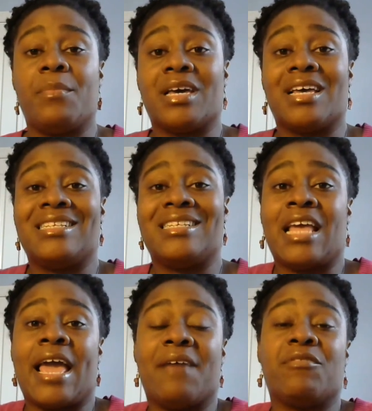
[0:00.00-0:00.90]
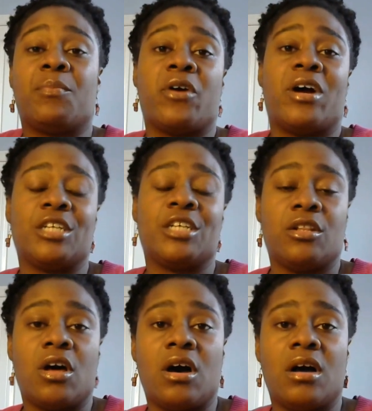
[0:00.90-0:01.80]
because they have the project
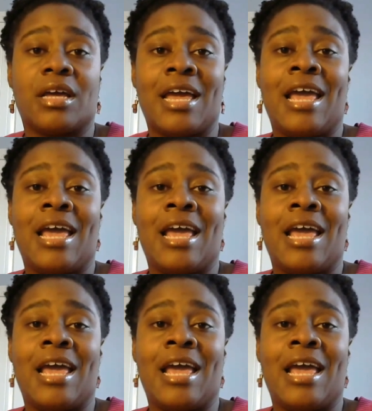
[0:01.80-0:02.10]
log.